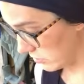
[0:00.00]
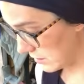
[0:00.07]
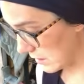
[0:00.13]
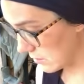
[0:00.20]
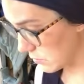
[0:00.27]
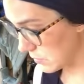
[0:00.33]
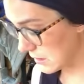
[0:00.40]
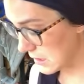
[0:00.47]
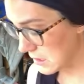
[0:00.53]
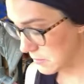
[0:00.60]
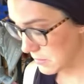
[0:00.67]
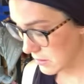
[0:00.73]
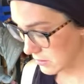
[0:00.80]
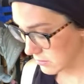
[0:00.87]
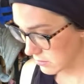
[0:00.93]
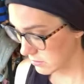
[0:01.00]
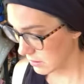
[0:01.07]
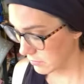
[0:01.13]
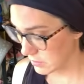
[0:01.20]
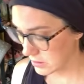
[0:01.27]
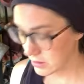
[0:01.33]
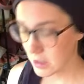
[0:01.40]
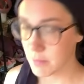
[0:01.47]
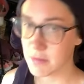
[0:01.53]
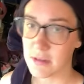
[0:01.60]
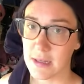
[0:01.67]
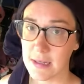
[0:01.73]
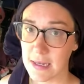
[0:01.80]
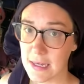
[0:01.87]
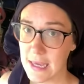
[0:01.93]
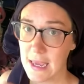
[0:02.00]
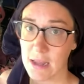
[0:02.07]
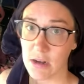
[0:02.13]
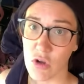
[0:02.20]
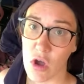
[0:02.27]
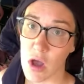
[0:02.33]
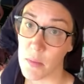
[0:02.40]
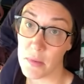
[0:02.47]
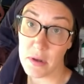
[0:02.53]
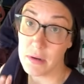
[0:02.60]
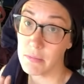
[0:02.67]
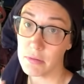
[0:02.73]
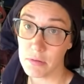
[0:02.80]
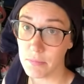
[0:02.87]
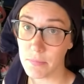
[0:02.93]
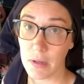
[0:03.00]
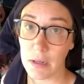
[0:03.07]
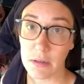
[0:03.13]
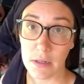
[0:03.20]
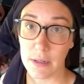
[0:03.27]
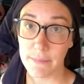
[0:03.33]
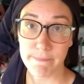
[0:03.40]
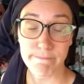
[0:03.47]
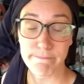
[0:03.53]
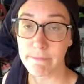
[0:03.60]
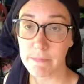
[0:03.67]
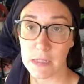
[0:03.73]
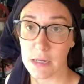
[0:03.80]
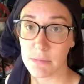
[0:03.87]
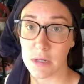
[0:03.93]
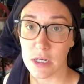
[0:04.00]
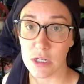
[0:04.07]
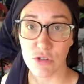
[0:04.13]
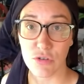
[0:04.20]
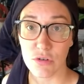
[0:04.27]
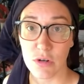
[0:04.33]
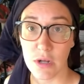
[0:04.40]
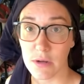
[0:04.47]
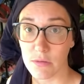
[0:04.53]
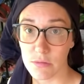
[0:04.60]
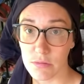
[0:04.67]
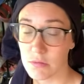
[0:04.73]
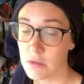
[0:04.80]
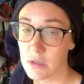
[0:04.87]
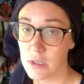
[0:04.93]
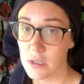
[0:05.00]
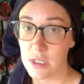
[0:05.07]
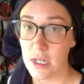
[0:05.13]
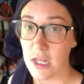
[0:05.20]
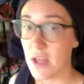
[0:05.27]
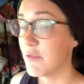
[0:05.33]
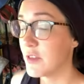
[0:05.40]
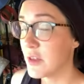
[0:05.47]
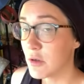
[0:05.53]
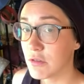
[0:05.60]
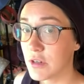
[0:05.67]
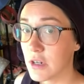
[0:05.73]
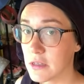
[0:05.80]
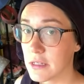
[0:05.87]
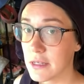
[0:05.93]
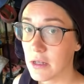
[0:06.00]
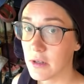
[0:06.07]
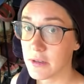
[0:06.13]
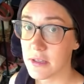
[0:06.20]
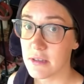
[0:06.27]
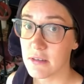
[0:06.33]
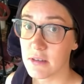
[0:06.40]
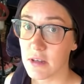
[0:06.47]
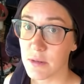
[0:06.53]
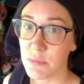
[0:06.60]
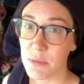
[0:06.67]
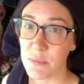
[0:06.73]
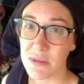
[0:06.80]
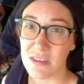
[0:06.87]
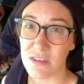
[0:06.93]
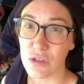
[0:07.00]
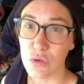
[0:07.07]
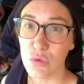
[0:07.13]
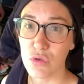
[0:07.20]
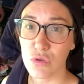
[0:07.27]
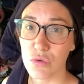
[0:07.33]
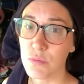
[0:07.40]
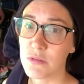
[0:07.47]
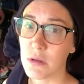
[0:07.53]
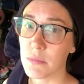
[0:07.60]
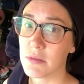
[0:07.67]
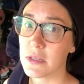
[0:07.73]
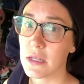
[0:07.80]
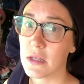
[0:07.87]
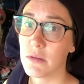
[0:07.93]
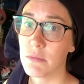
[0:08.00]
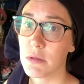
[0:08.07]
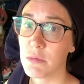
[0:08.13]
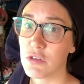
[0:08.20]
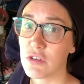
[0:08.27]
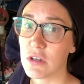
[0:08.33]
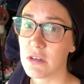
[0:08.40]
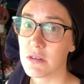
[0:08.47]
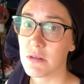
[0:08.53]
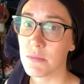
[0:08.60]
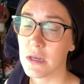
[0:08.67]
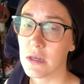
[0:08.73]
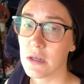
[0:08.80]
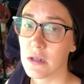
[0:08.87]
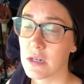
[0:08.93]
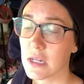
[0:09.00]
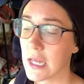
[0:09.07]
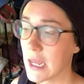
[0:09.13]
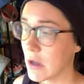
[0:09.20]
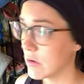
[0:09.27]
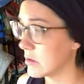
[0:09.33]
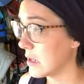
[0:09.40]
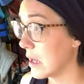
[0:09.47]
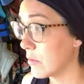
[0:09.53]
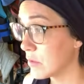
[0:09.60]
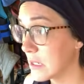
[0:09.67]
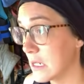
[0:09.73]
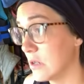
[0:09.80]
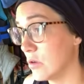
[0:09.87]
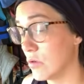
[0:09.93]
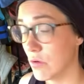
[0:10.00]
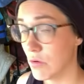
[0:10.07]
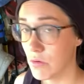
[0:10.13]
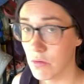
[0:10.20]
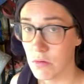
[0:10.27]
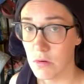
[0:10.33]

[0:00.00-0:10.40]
sends me emails every time saying I can't comment. I'm not sure how. If there's nothing on this side, maybe it's YouTube something. Maybe she has to make an account. I really don't know